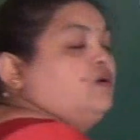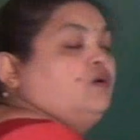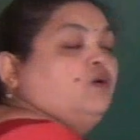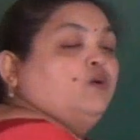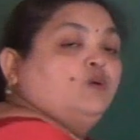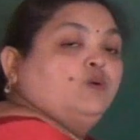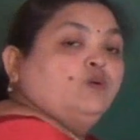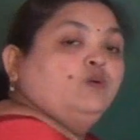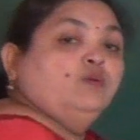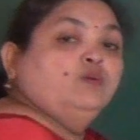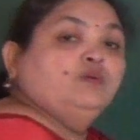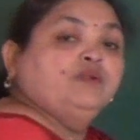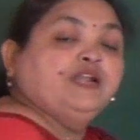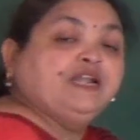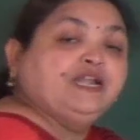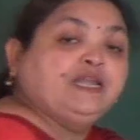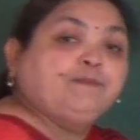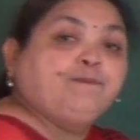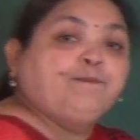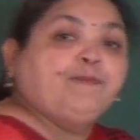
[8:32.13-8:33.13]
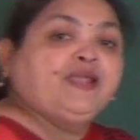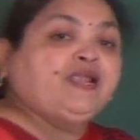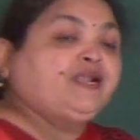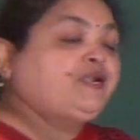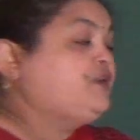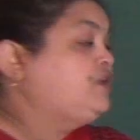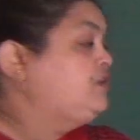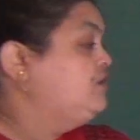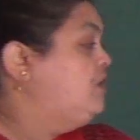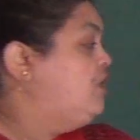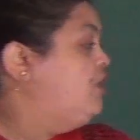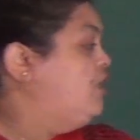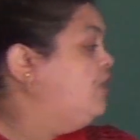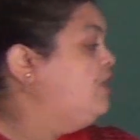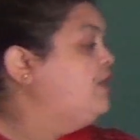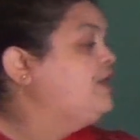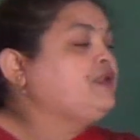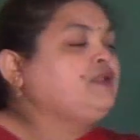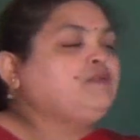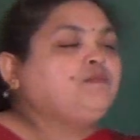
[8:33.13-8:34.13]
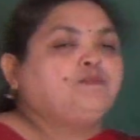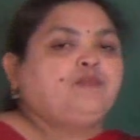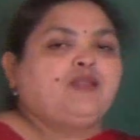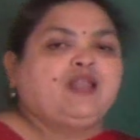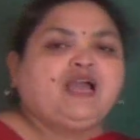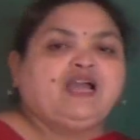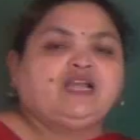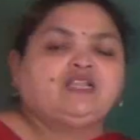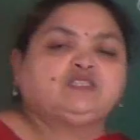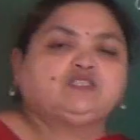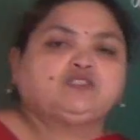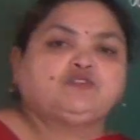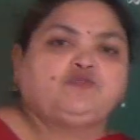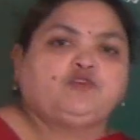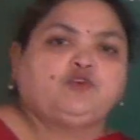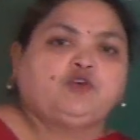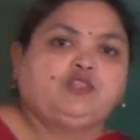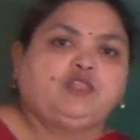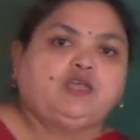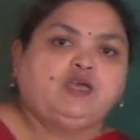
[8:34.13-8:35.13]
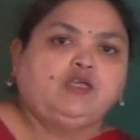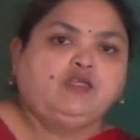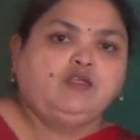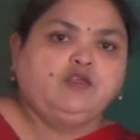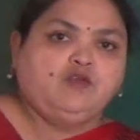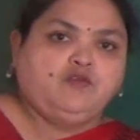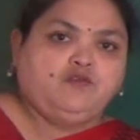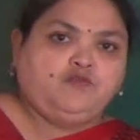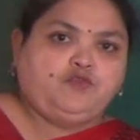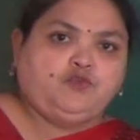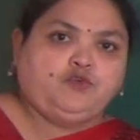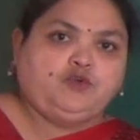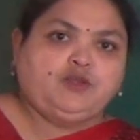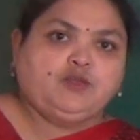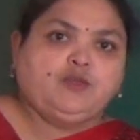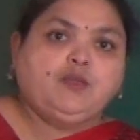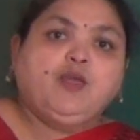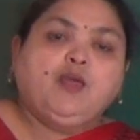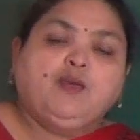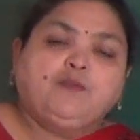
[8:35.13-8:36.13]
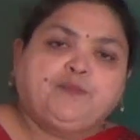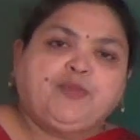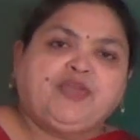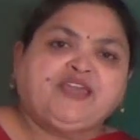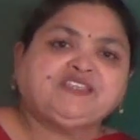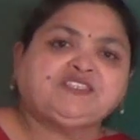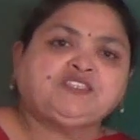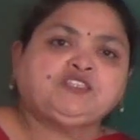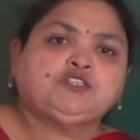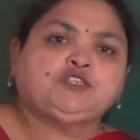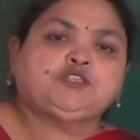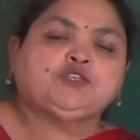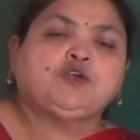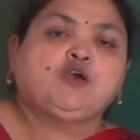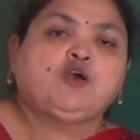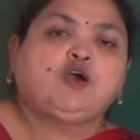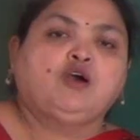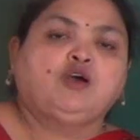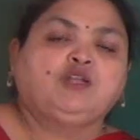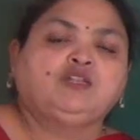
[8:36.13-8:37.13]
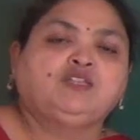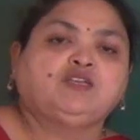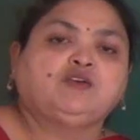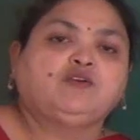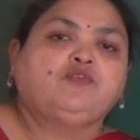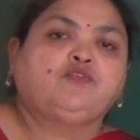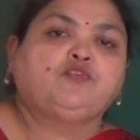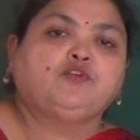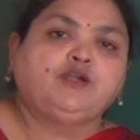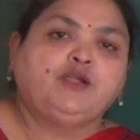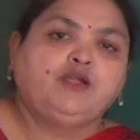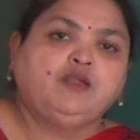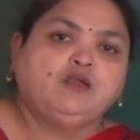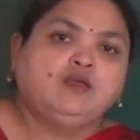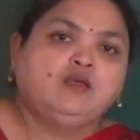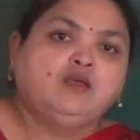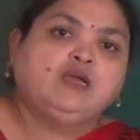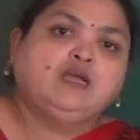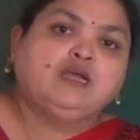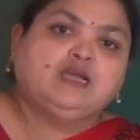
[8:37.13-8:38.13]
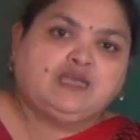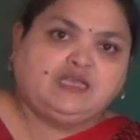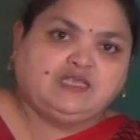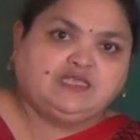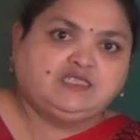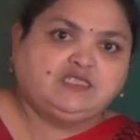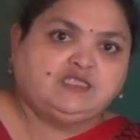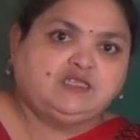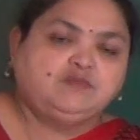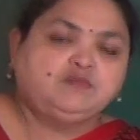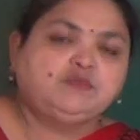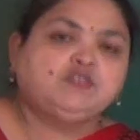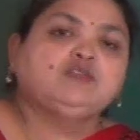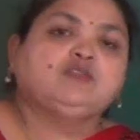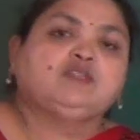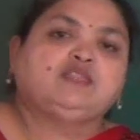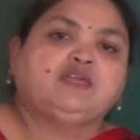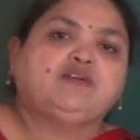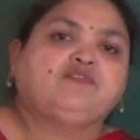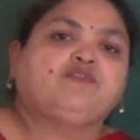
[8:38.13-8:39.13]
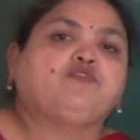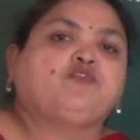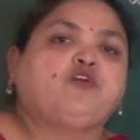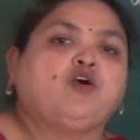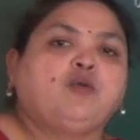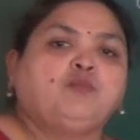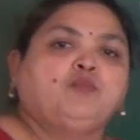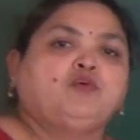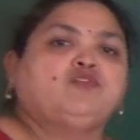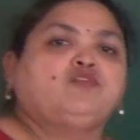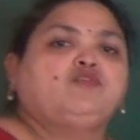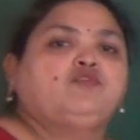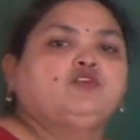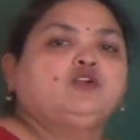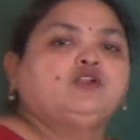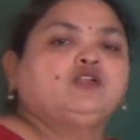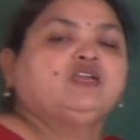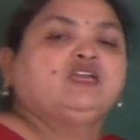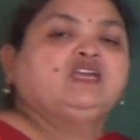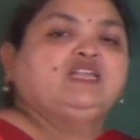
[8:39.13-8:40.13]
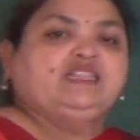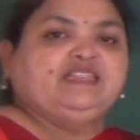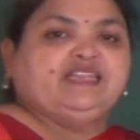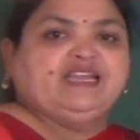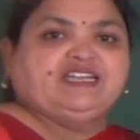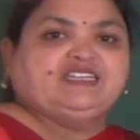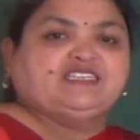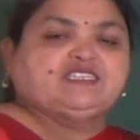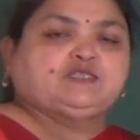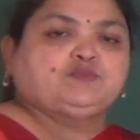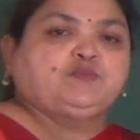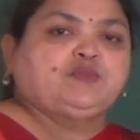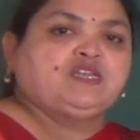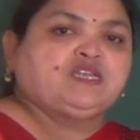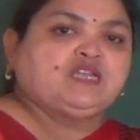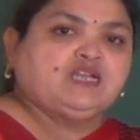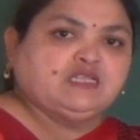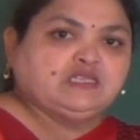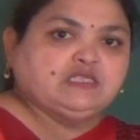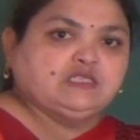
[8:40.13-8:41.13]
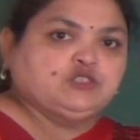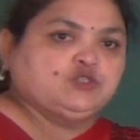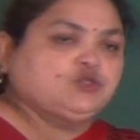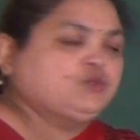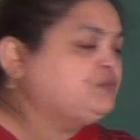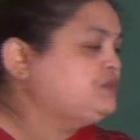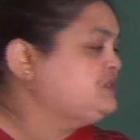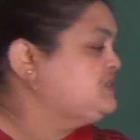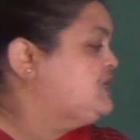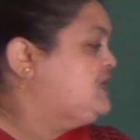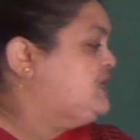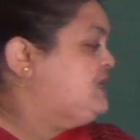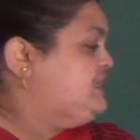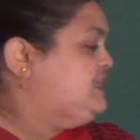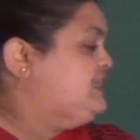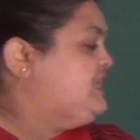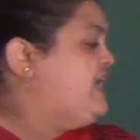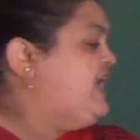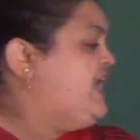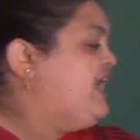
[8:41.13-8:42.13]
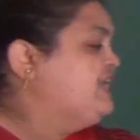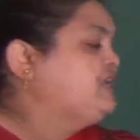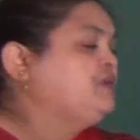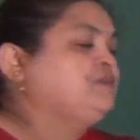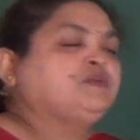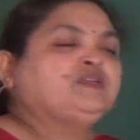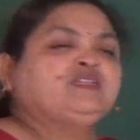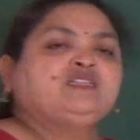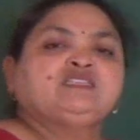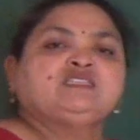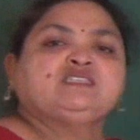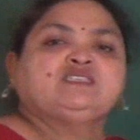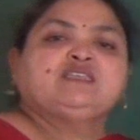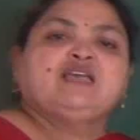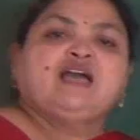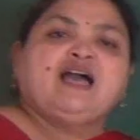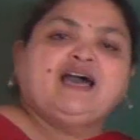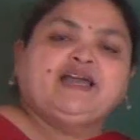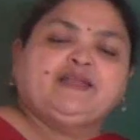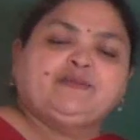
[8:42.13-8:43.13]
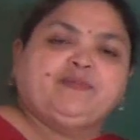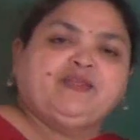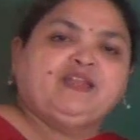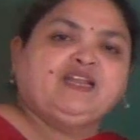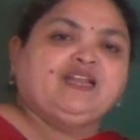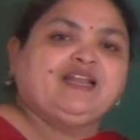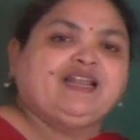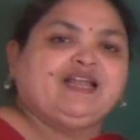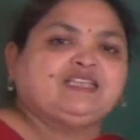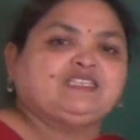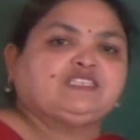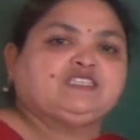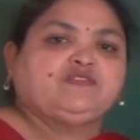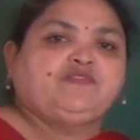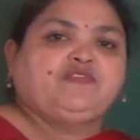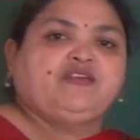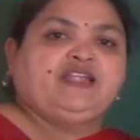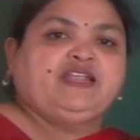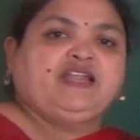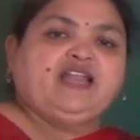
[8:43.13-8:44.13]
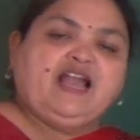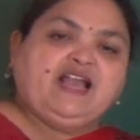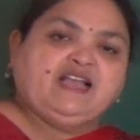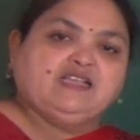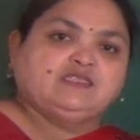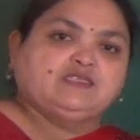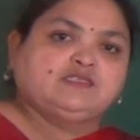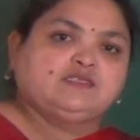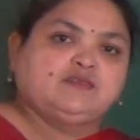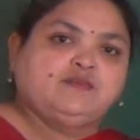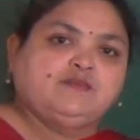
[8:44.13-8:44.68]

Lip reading: Who depend on plants for the food. Based on the food consumed, the form of food that is being consumed, the animals are being classified as